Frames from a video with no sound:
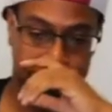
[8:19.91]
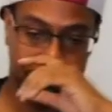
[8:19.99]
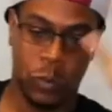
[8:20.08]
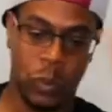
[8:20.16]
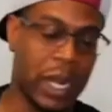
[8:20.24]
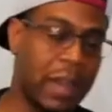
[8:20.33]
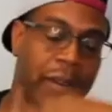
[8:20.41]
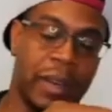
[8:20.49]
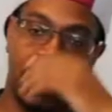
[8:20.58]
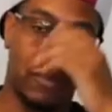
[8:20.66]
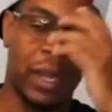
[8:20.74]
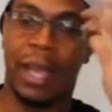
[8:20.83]
Whatever
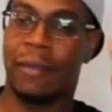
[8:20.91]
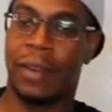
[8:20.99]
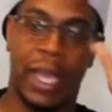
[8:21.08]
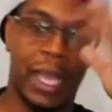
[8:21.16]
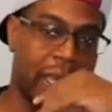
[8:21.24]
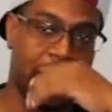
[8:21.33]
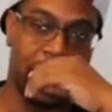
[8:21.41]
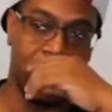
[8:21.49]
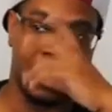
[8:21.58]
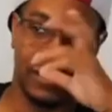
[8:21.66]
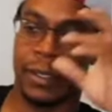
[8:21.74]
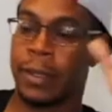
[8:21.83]
the heck it
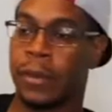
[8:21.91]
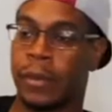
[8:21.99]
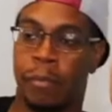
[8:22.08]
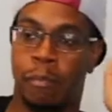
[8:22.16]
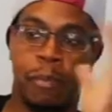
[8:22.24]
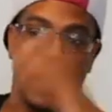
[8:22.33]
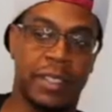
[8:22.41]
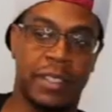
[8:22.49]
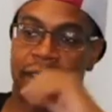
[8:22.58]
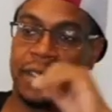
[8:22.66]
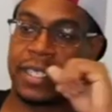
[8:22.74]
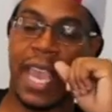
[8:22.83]
is.
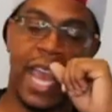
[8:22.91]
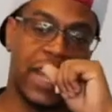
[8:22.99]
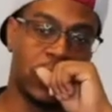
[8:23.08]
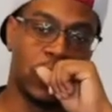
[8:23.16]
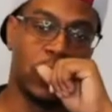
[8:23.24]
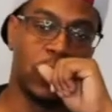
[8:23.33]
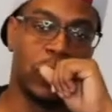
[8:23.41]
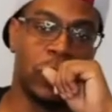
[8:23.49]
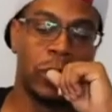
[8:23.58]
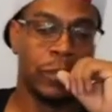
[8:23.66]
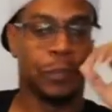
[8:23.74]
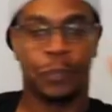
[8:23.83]
Business casual,
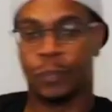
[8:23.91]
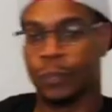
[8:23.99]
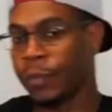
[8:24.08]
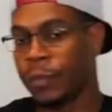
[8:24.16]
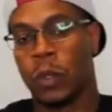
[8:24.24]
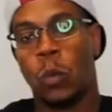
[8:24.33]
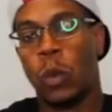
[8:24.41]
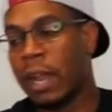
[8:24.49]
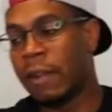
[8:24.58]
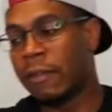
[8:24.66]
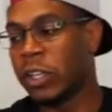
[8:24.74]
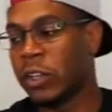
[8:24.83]

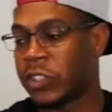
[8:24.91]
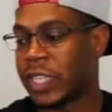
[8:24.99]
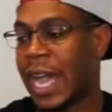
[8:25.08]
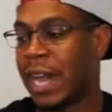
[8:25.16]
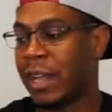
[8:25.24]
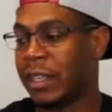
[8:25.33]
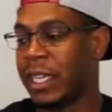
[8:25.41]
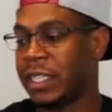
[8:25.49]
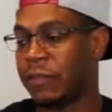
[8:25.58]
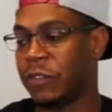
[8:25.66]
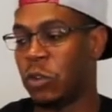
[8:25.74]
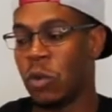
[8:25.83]
whatever your style is,
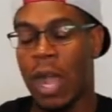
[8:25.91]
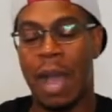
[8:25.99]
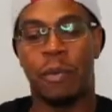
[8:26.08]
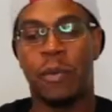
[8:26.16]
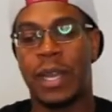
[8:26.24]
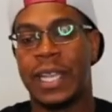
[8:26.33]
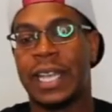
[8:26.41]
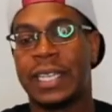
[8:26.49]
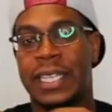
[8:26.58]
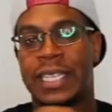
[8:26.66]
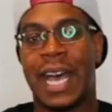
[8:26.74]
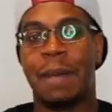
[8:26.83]
if you are operating at the
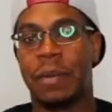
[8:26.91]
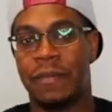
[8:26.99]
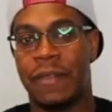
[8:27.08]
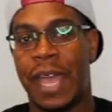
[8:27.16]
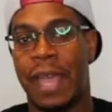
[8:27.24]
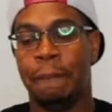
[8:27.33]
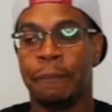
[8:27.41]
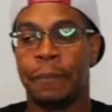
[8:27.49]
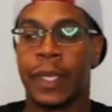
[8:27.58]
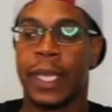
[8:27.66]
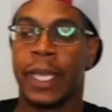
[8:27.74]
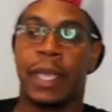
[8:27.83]
top of that,
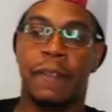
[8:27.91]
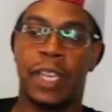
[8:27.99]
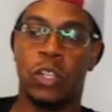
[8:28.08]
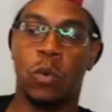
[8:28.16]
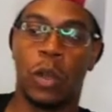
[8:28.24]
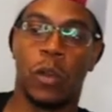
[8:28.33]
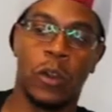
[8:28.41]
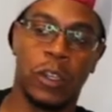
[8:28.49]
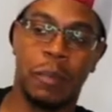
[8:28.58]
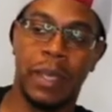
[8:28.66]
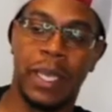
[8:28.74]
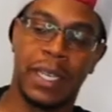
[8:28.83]
then you are going to
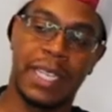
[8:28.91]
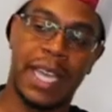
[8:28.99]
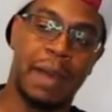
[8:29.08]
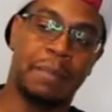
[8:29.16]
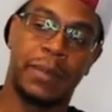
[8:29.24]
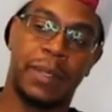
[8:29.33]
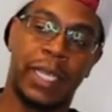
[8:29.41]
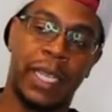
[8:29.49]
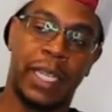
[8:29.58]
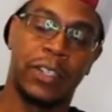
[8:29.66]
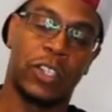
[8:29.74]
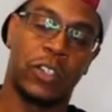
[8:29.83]
be in the top 10
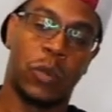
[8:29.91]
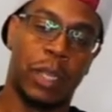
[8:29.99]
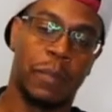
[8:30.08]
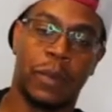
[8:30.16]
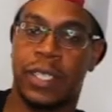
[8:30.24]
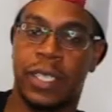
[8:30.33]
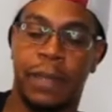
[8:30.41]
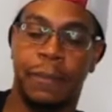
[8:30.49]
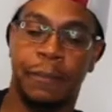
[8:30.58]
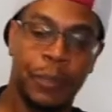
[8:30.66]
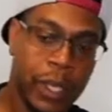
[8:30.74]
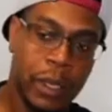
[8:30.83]
to 20%
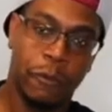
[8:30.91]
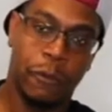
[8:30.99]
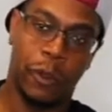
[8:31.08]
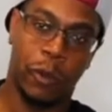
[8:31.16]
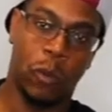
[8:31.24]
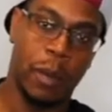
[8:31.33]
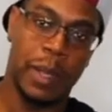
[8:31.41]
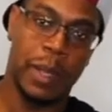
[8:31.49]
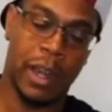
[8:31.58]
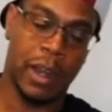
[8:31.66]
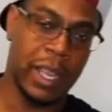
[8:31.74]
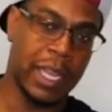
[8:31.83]
for the women that
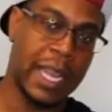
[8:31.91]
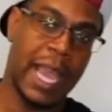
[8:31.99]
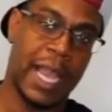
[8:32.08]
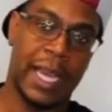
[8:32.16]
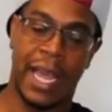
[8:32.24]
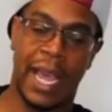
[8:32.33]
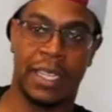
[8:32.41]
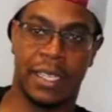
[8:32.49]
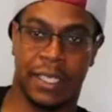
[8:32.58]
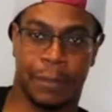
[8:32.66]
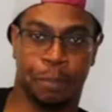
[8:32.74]
are in that class.